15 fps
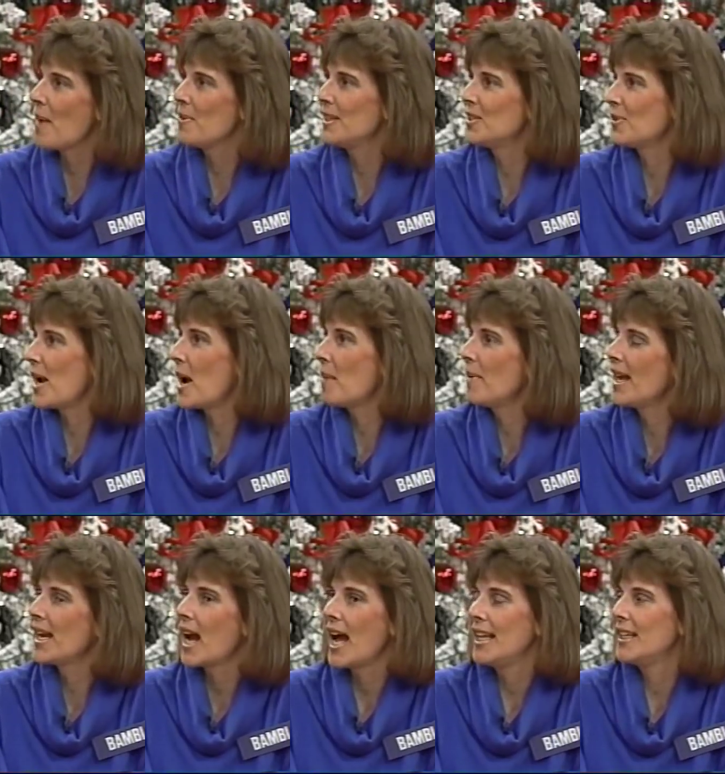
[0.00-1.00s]
Bambi
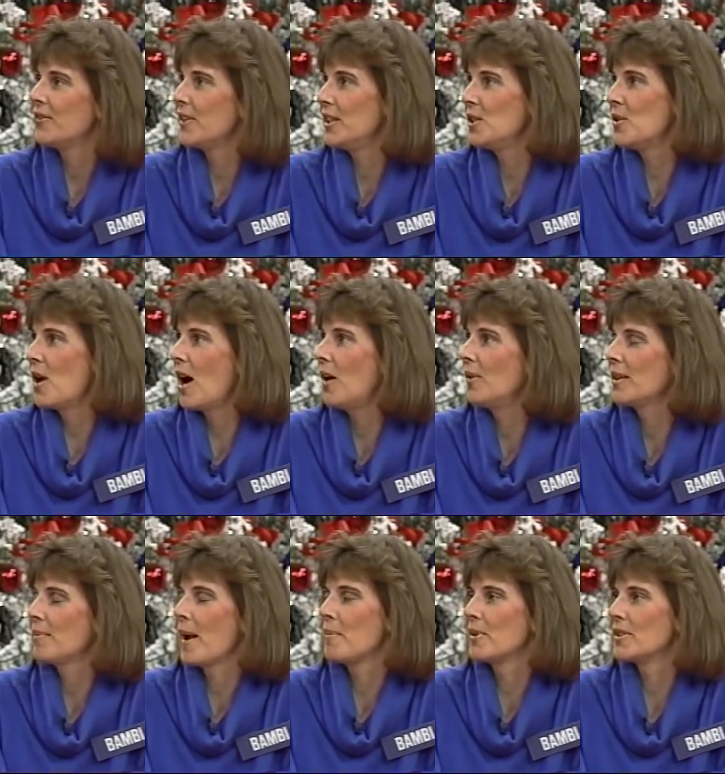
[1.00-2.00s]
Shram, and I live in
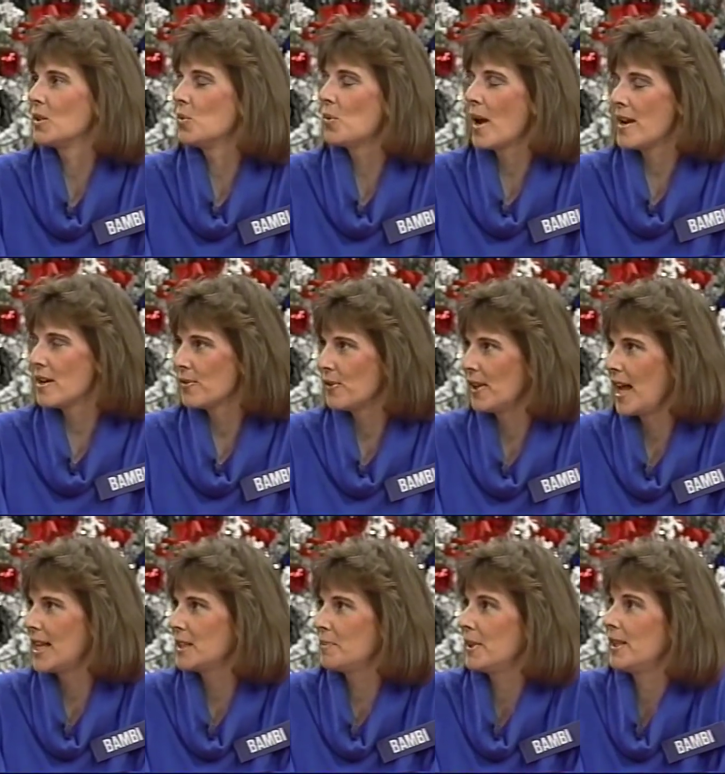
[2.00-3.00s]
Newhall with my most
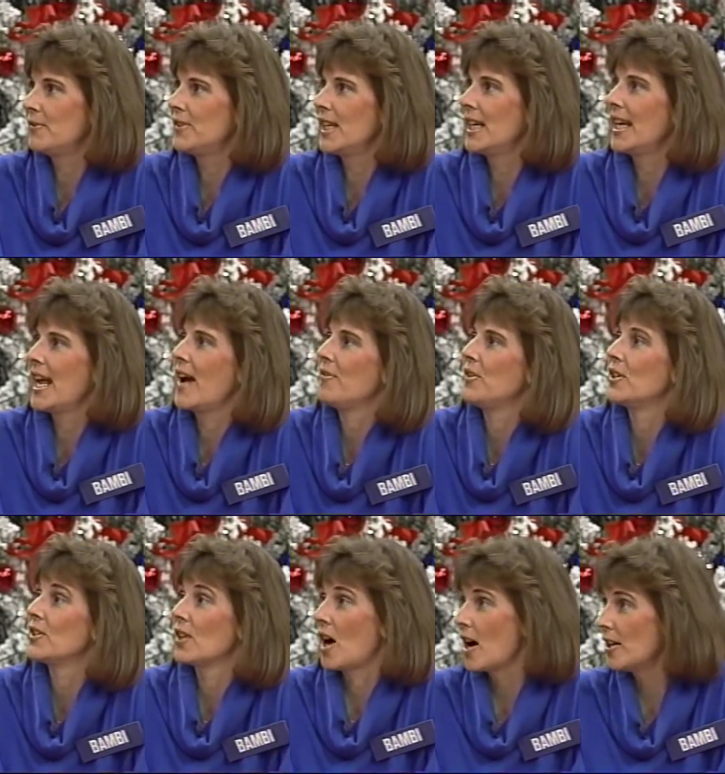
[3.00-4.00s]
wonderful husband of ten and a
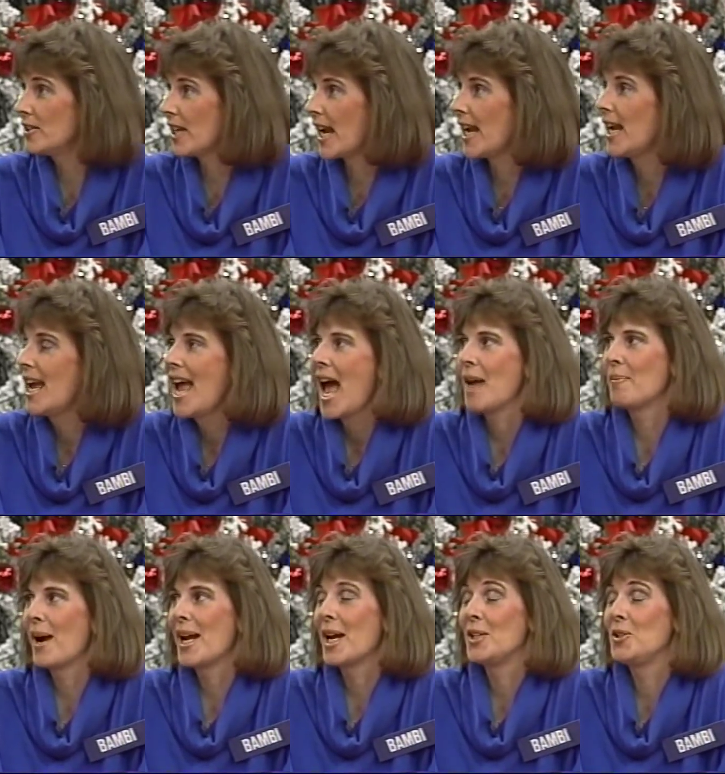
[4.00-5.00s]
half years, RJ,
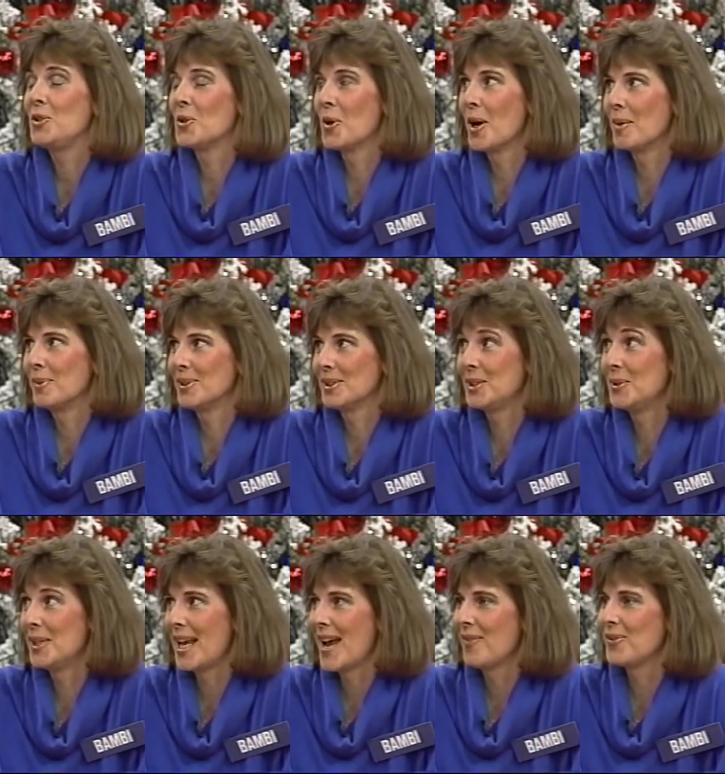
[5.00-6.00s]
and my
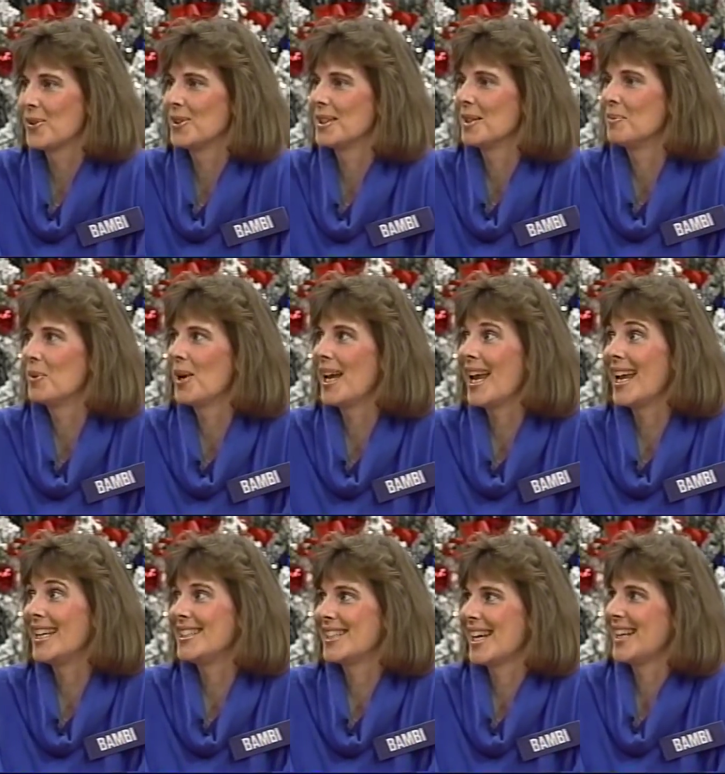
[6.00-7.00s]
adorable two-and-a-half-year-old little
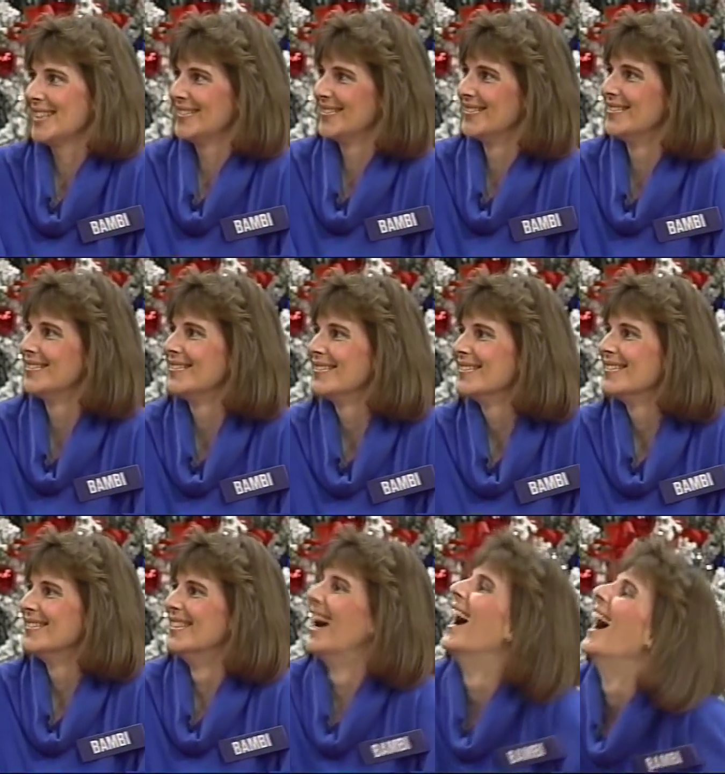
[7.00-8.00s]
boy, AJ.
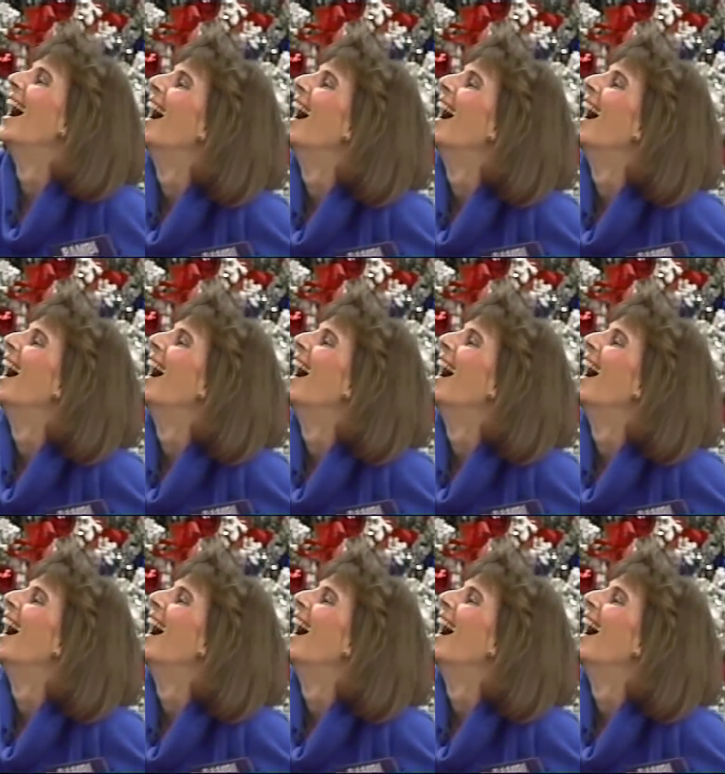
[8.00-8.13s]
Oh.